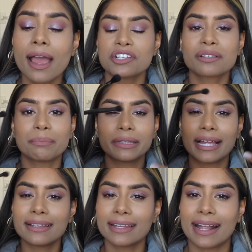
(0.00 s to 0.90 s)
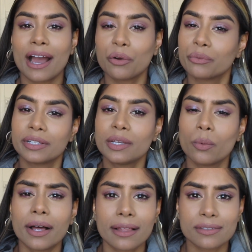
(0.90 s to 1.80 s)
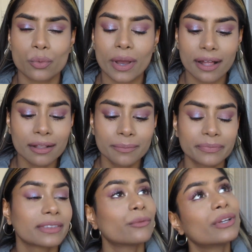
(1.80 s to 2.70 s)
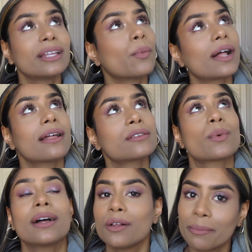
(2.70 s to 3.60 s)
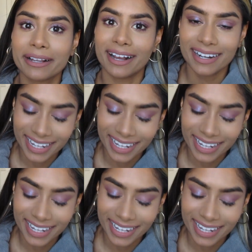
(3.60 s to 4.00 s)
just blend it out really well as well. Oh my god.